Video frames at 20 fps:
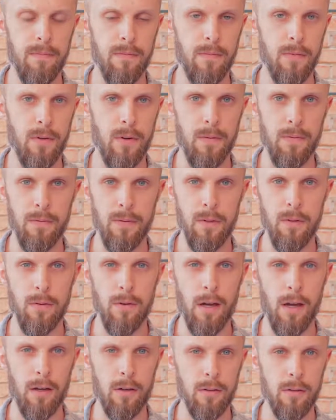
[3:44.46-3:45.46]
Very
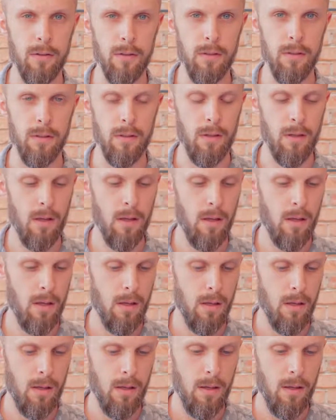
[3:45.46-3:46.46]
few actually.
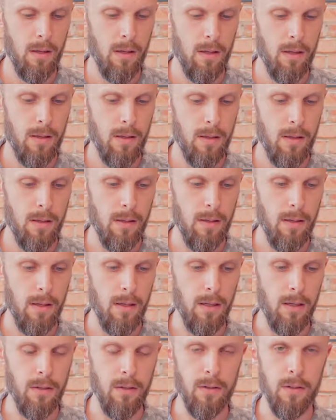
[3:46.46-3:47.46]

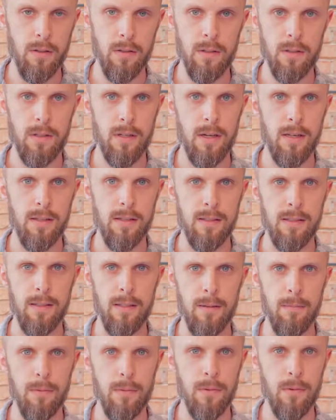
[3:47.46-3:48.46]
And you can just kind of
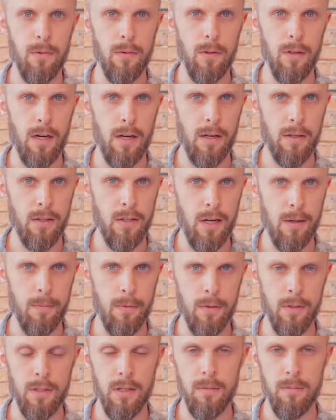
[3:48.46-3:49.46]
skim through a lot of
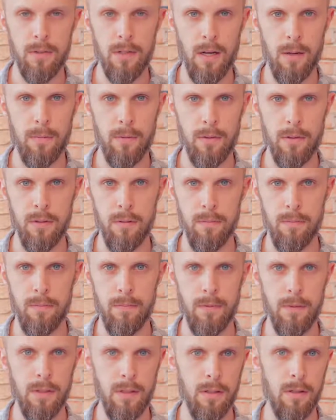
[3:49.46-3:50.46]
chapters. Some chapters you
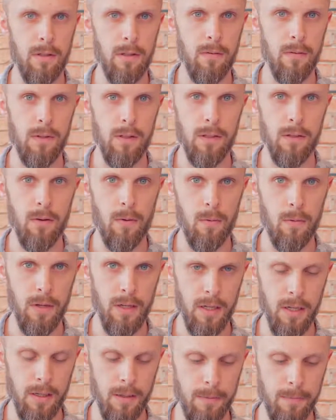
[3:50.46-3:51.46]
really don't even need to
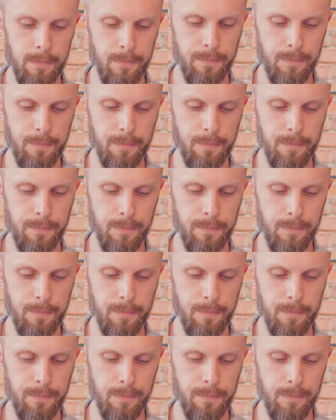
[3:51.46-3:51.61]
read.